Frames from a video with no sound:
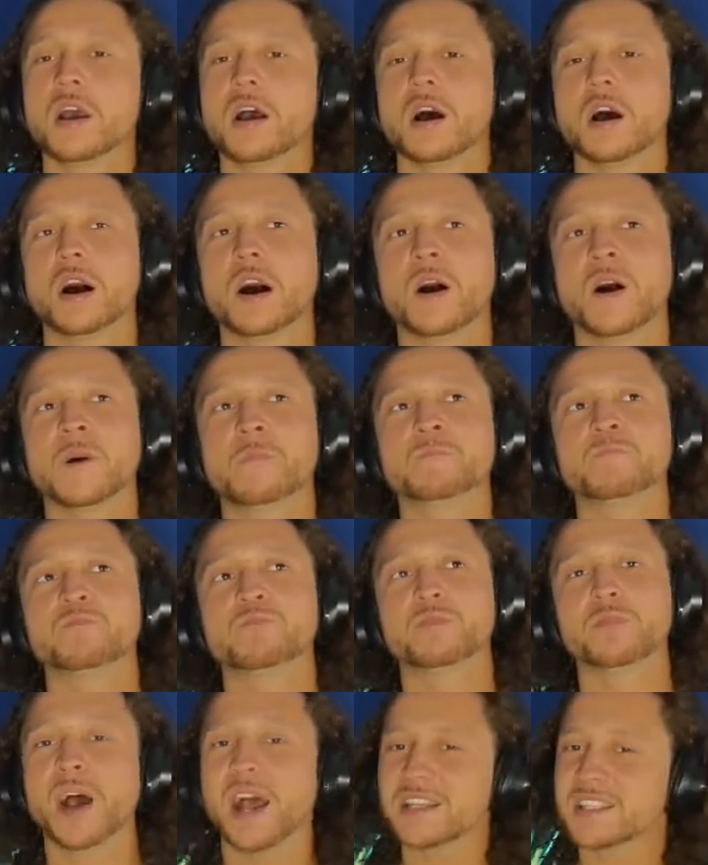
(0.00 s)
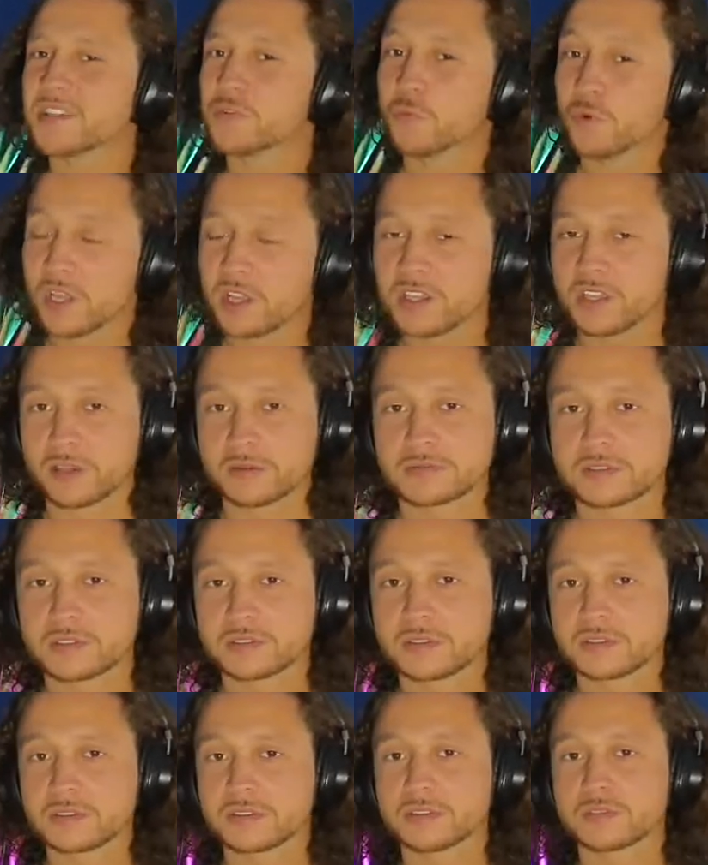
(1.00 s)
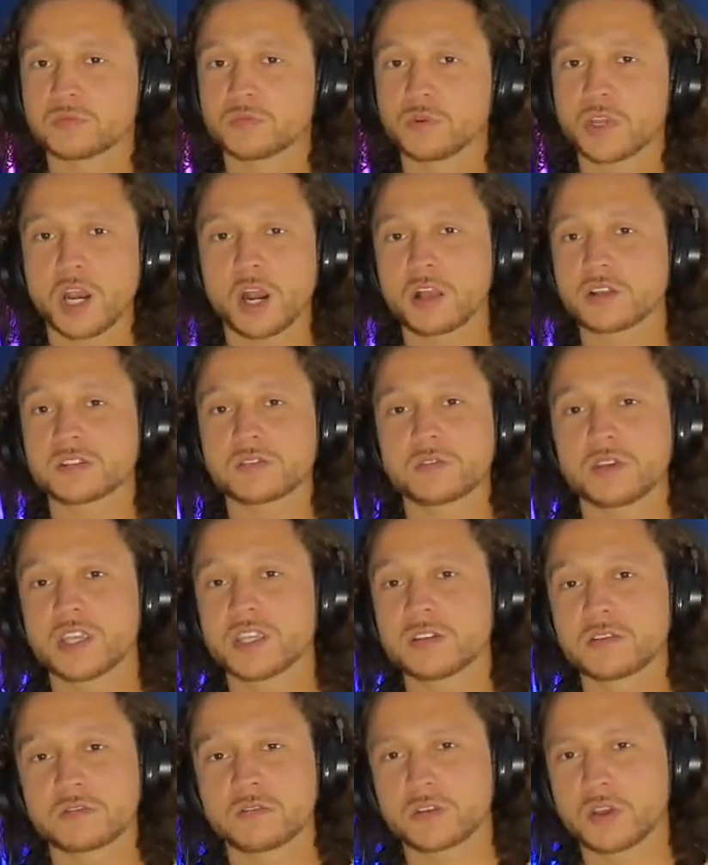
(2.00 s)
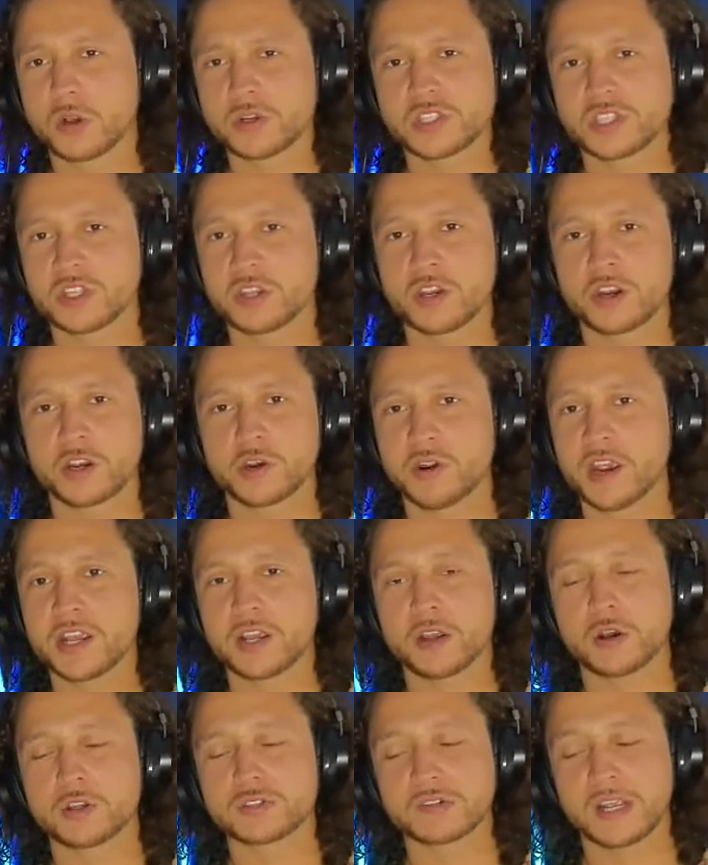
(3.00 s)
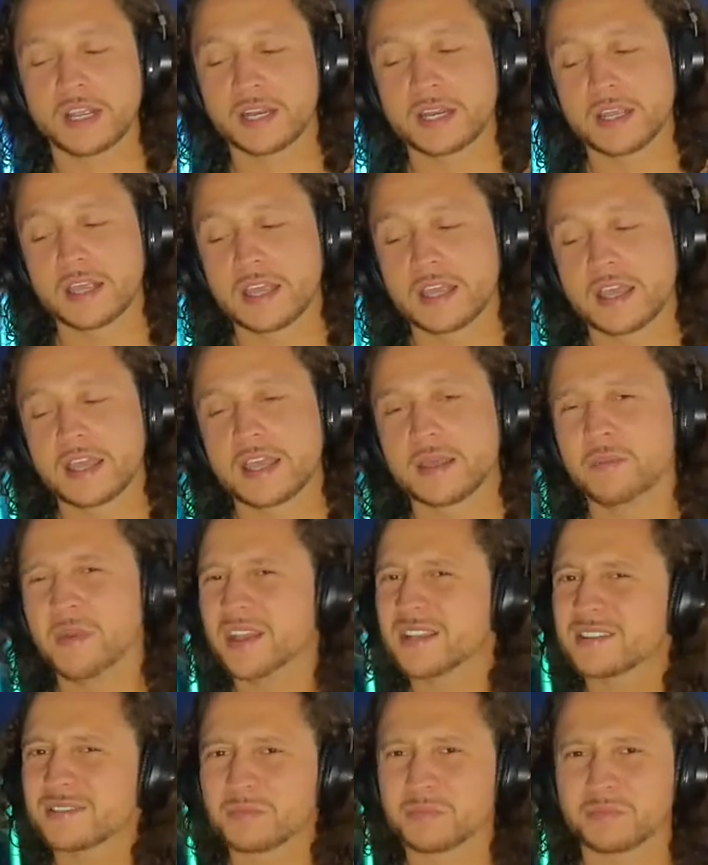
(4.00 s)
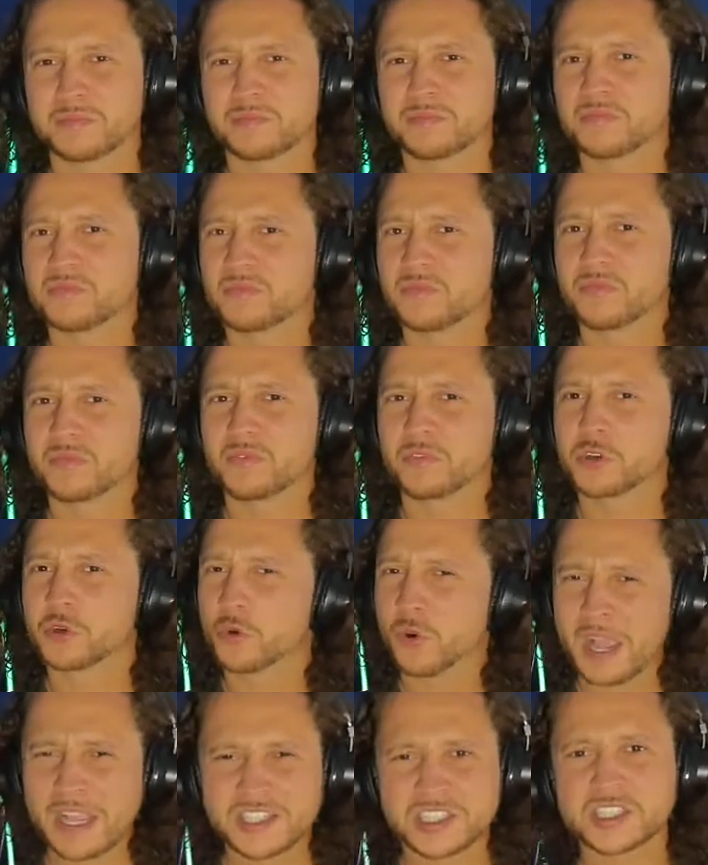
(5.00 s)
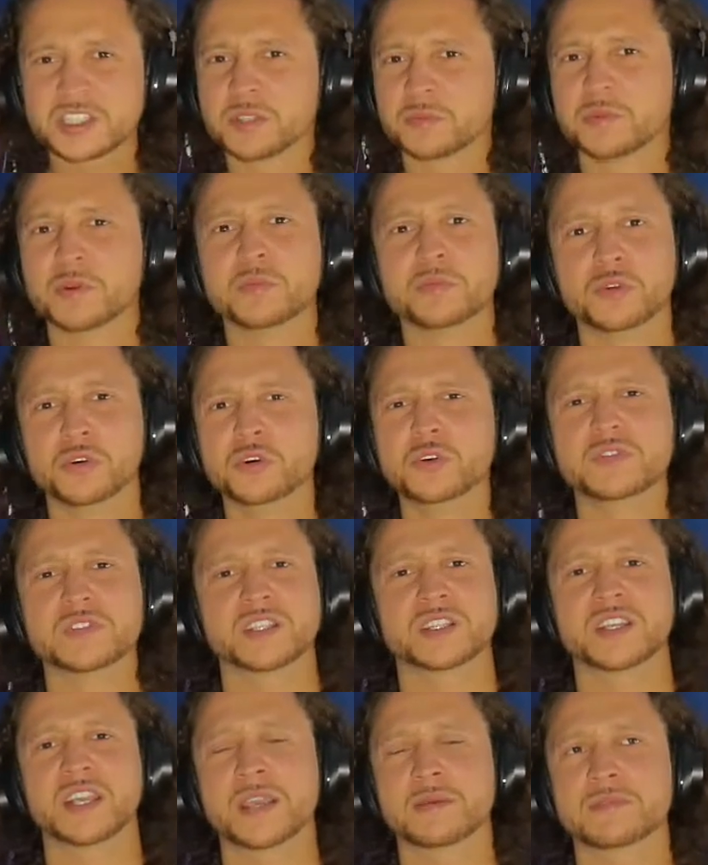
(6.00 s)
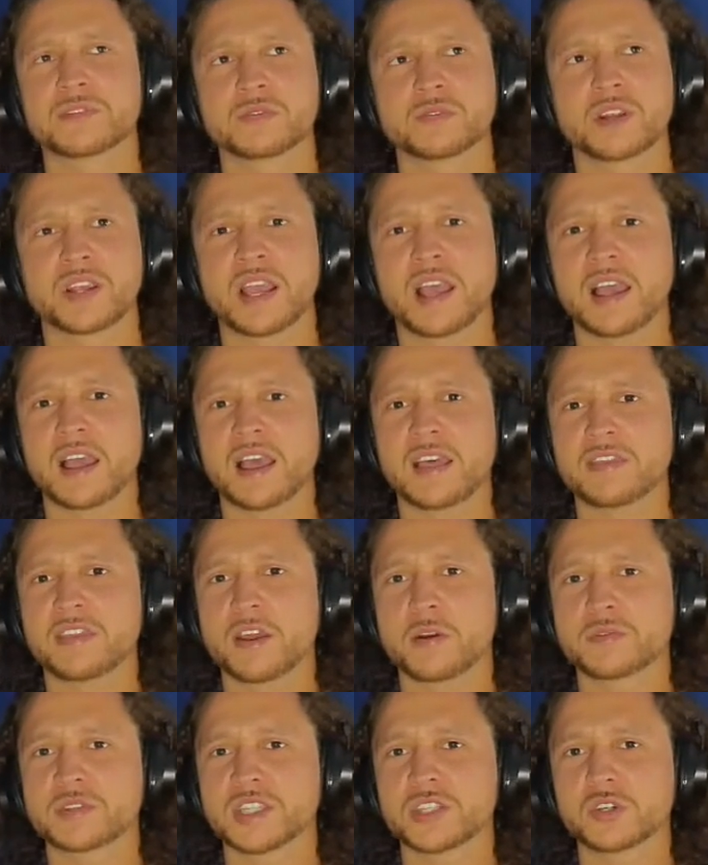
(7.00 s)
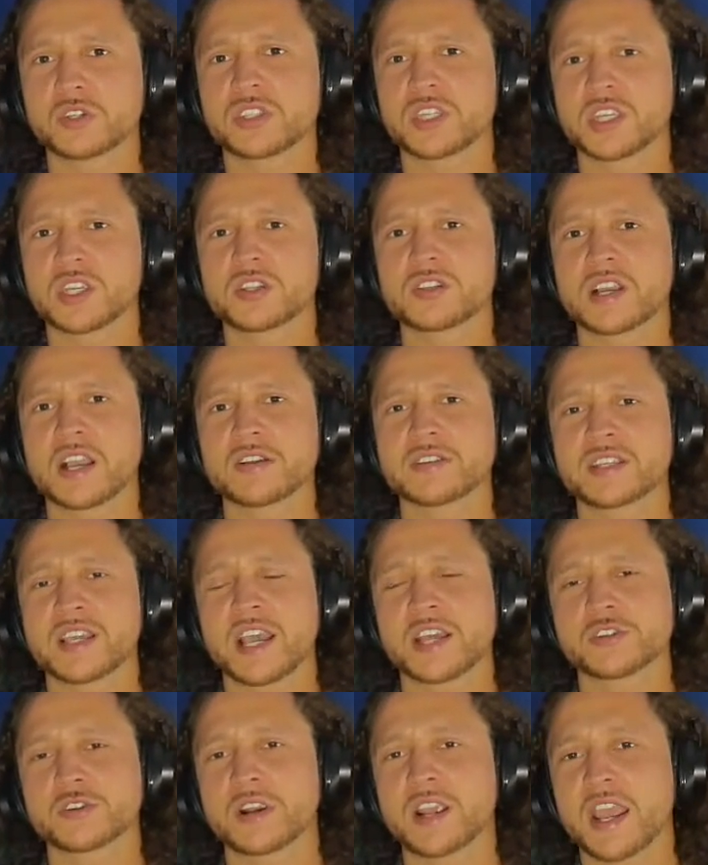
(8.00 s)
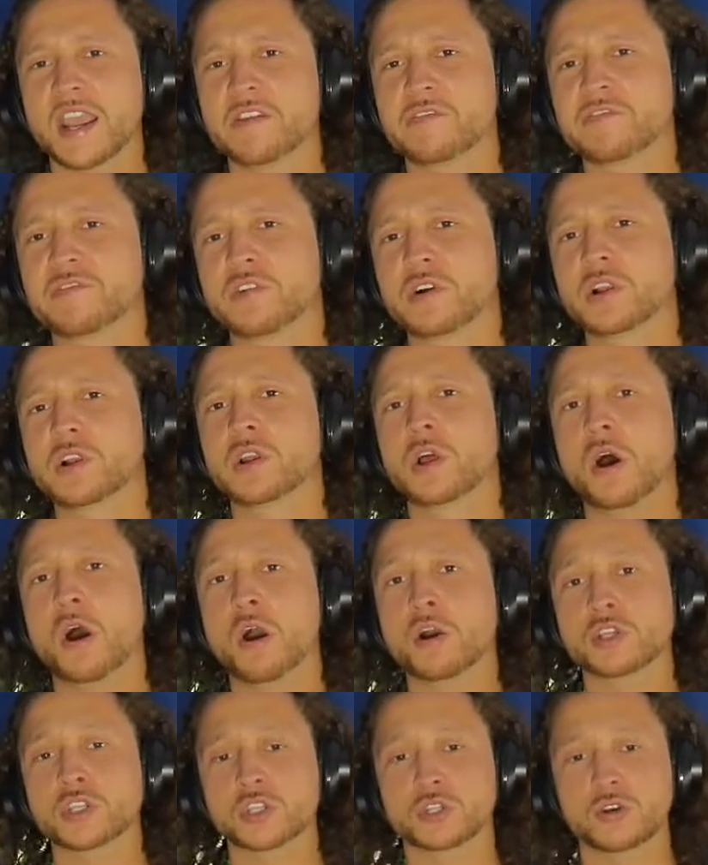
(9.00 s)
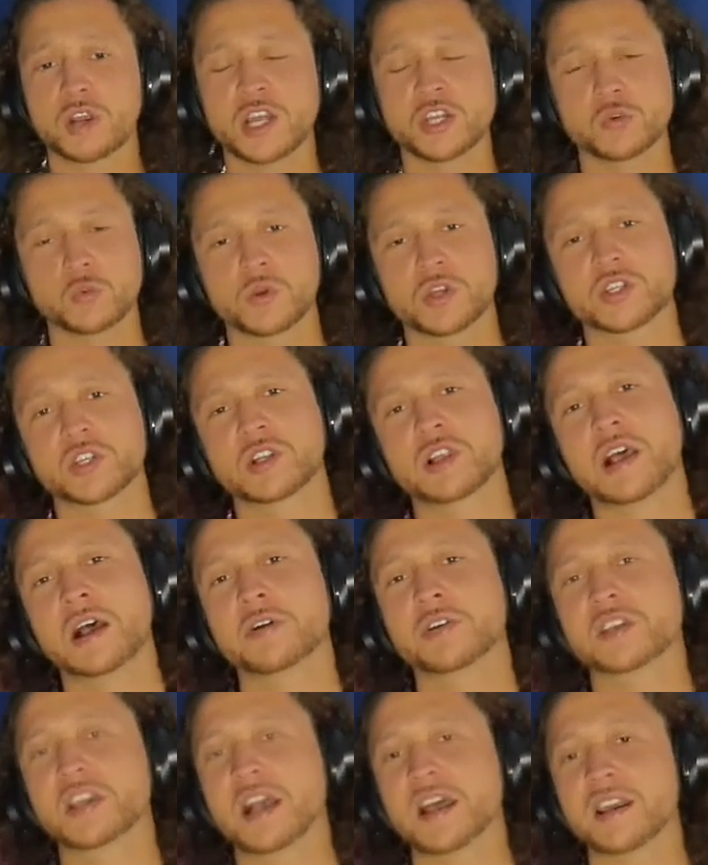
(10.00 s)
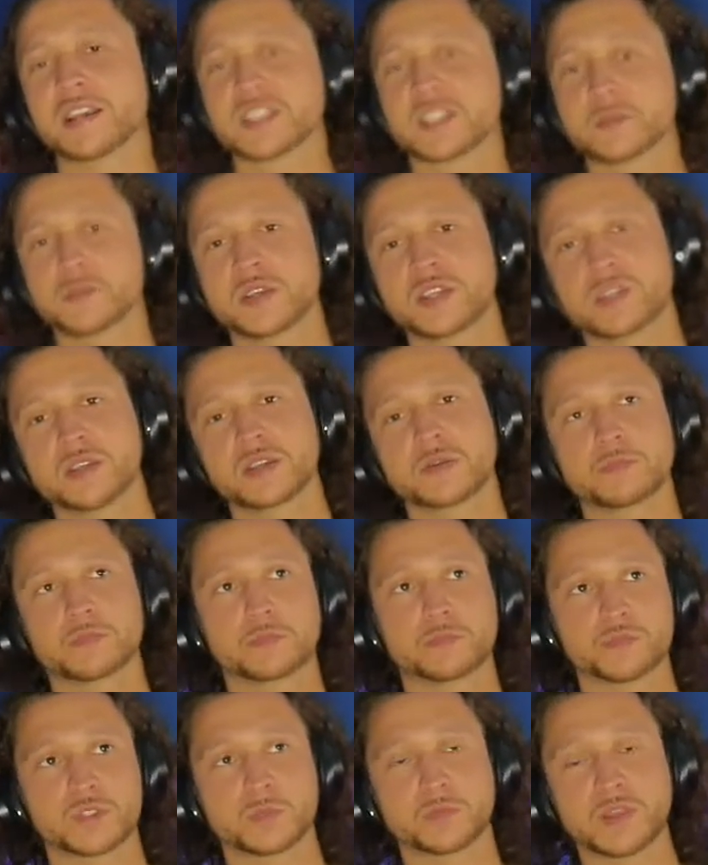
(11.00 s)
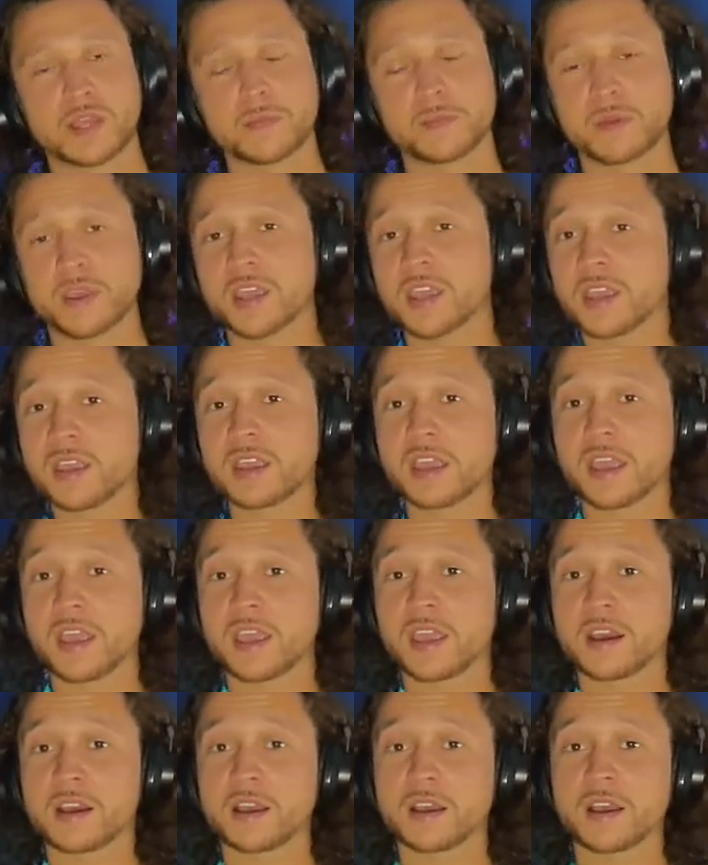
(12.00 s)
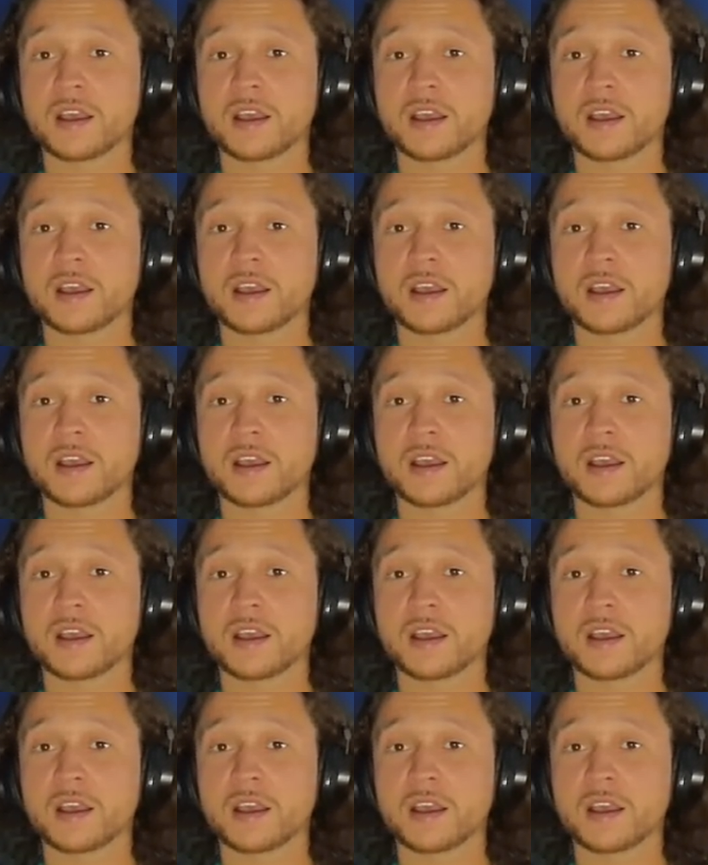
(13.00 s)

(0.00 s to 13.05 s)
Monty Williams, he's coach of the year, great coach, right? Made some questionable moves in Game 3. I thought it was interesting. He took out DeAndre Ayton for a long stretch, which allowed Giannis to play big, and